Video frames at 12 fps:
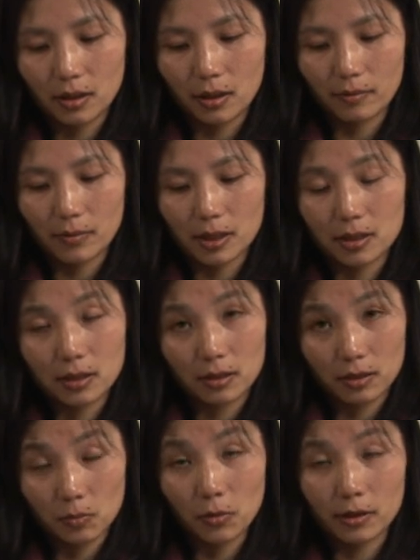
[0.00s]
have much
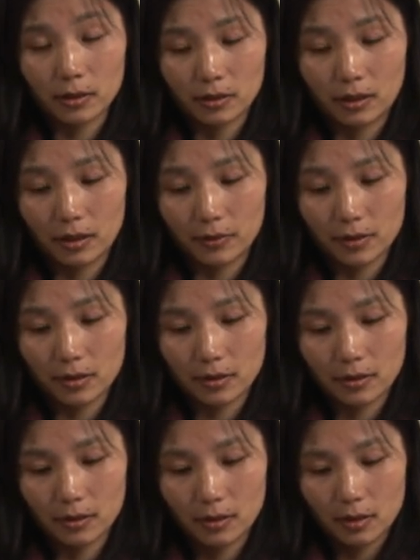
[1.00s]
smaller leaves.
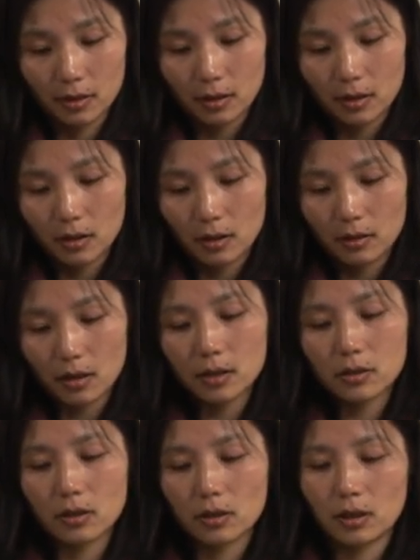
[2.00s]
They
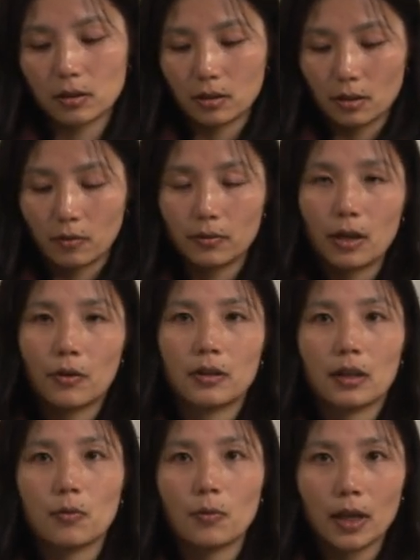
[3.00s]
started uh,
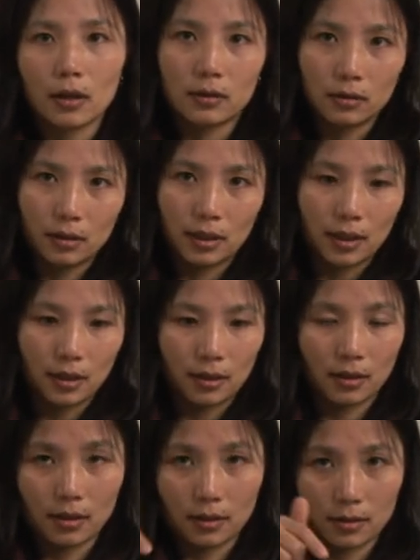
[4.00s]
flowering way earlier
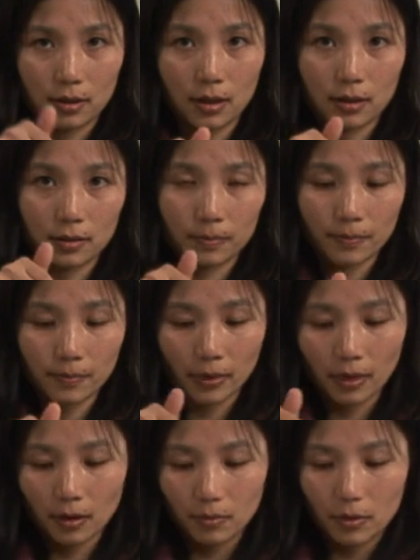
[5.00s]
than these guys
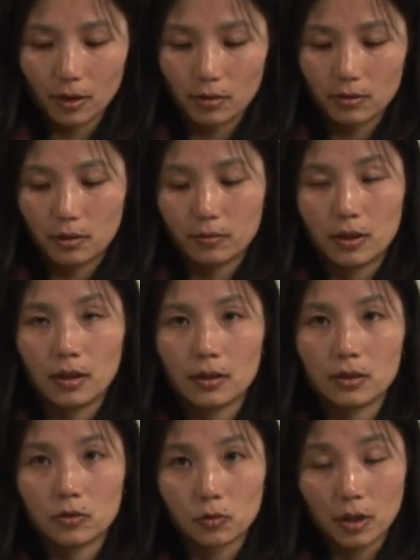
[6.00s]
because of the
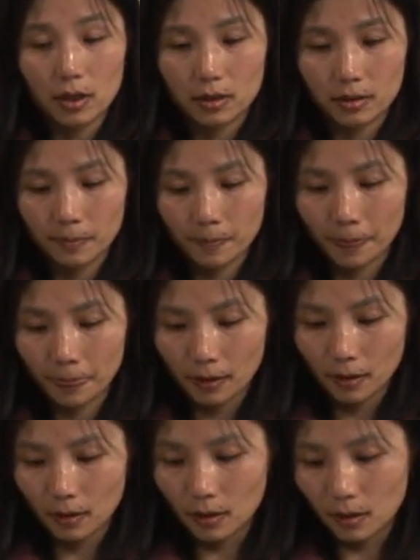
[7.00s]
stress.
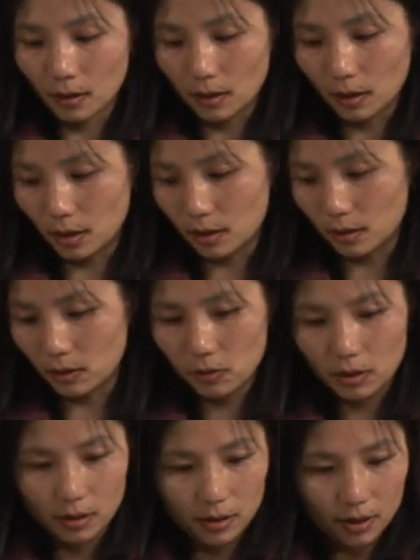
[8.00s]
And uh, you
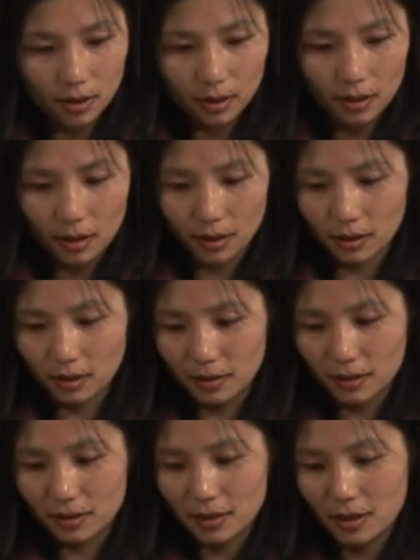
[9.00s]
can see that
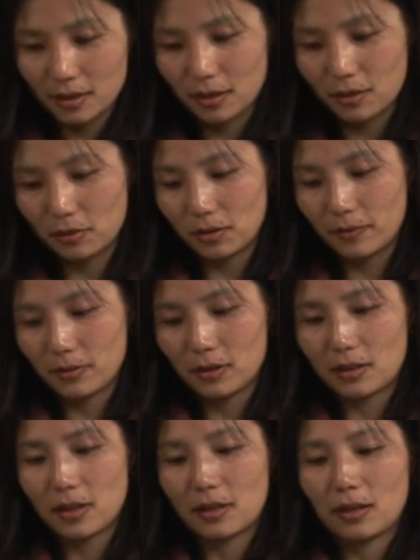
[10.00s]
these guys are not even
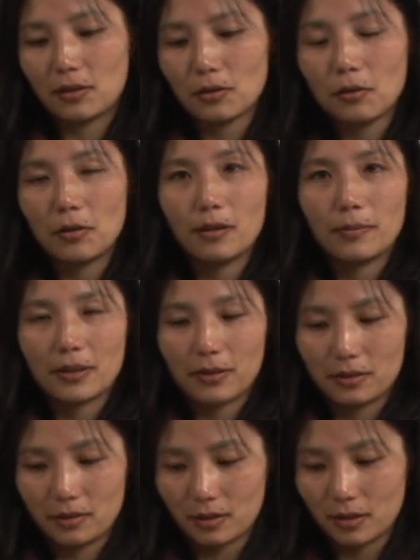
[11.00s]
standing tall
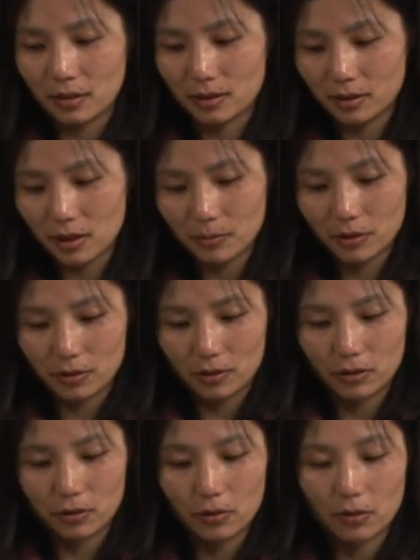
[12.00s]
because the stems are
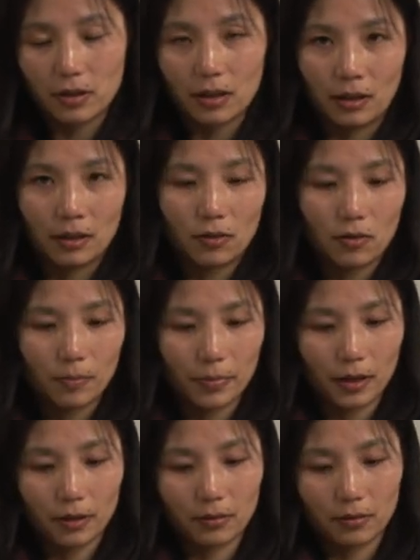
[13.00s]
so thin
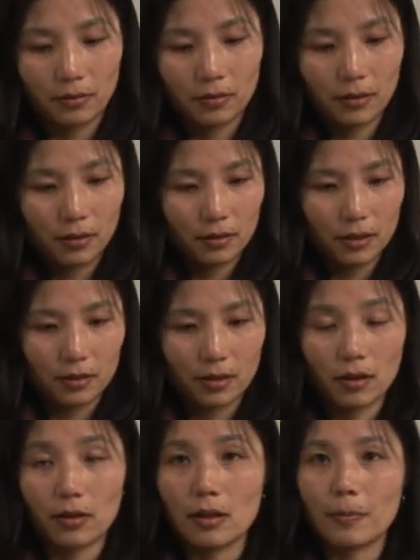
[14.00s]
compared to these
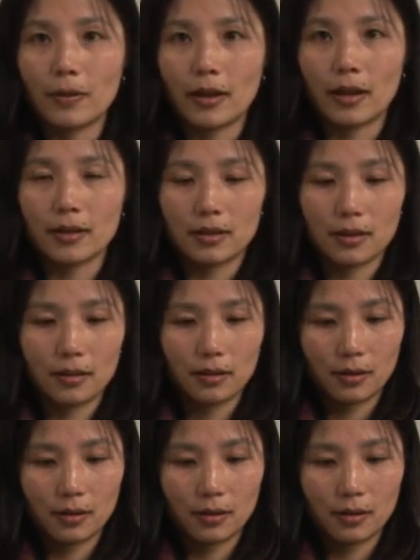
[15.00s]
healthy plants.